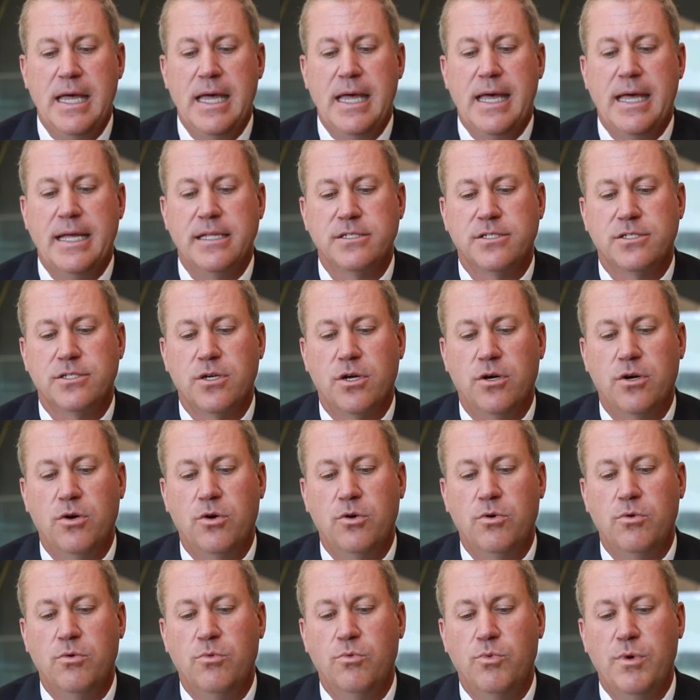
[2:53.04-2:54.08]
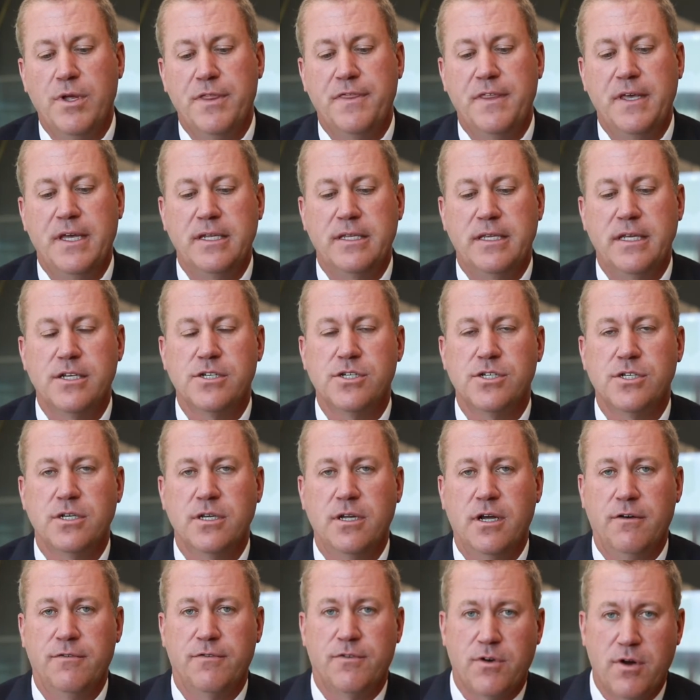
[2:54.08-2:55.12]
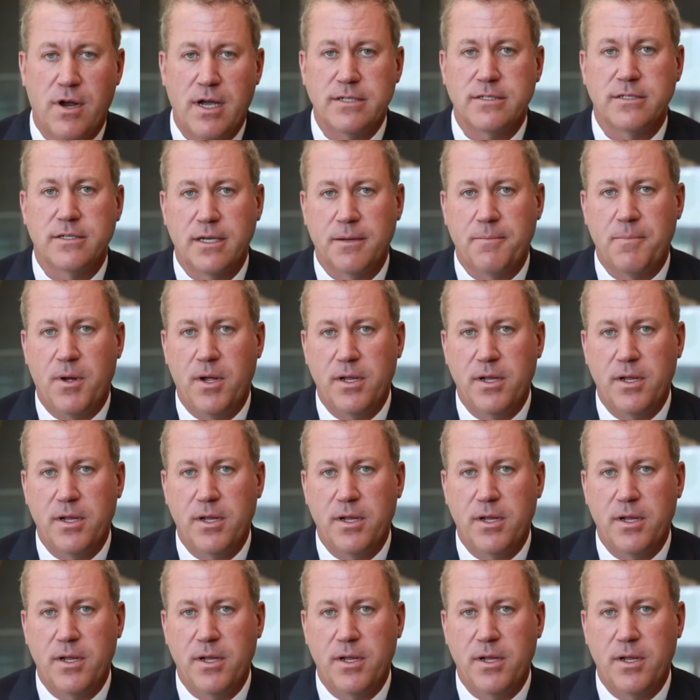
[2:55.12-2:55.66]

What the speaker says: And so with the addition of cross-linked